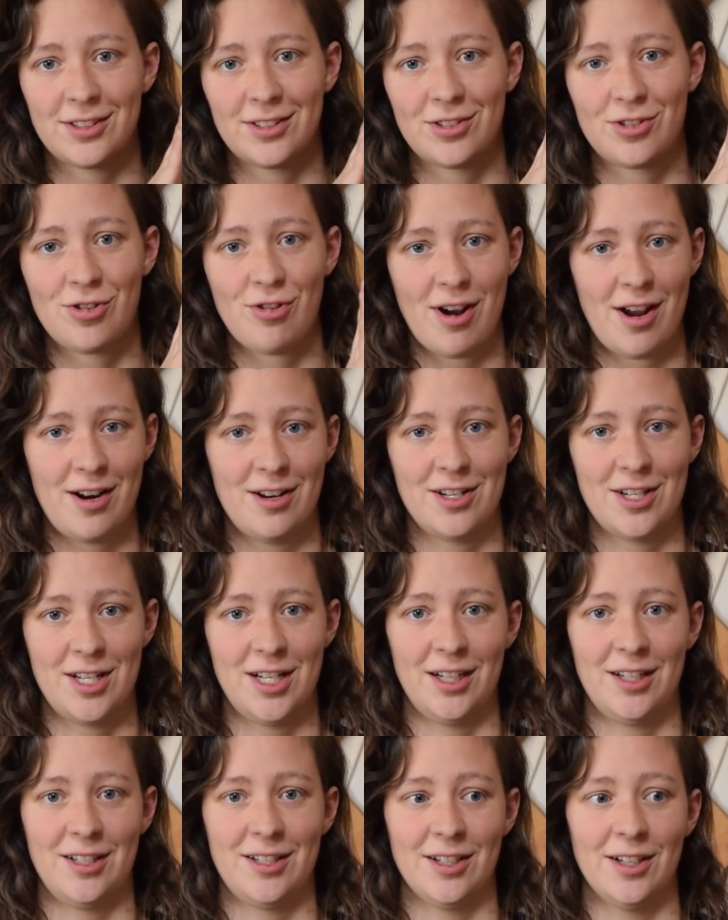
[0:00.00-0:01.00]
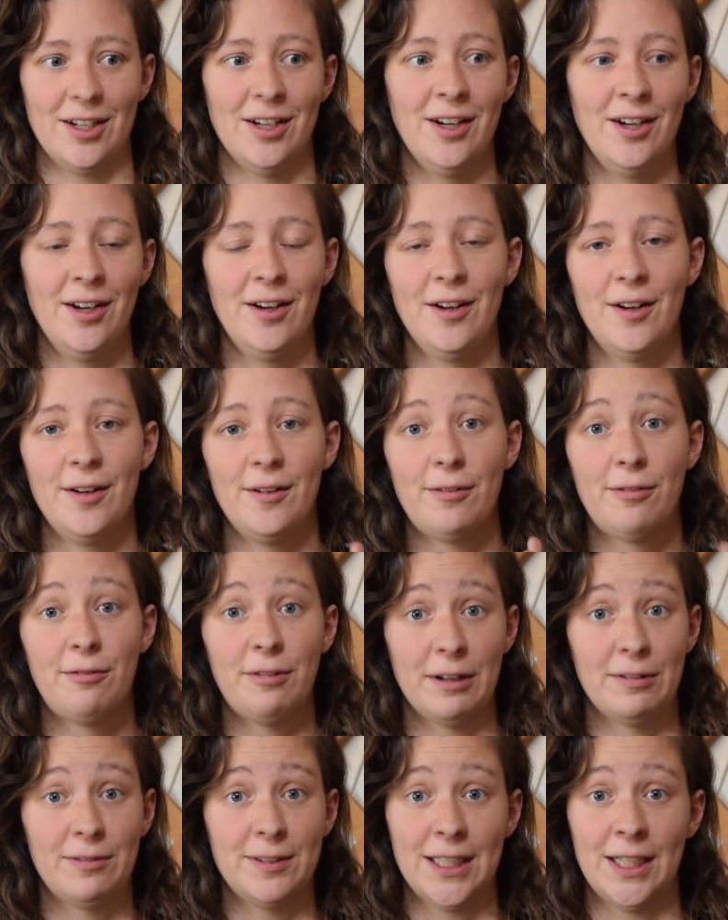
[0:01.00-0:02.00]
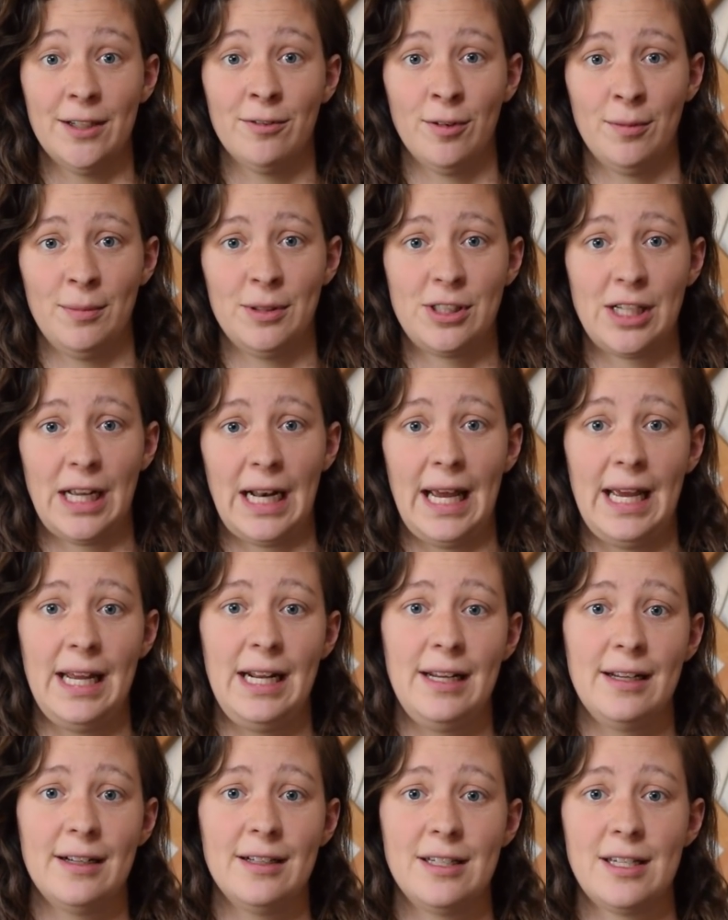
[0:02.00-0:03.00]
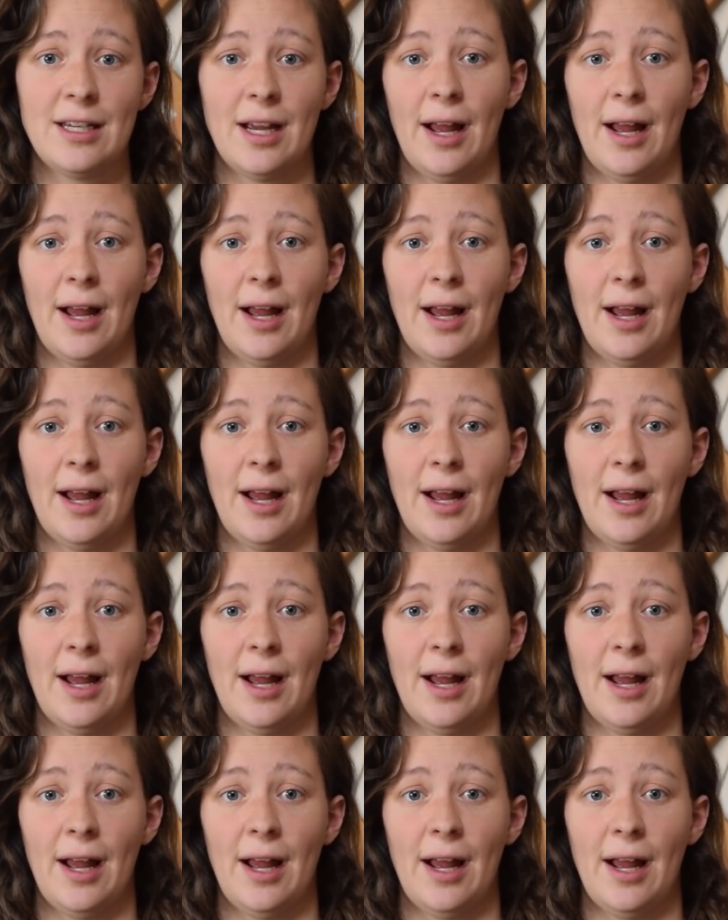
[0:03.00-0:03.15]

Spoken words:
try to stick to 50 for miscellaneous,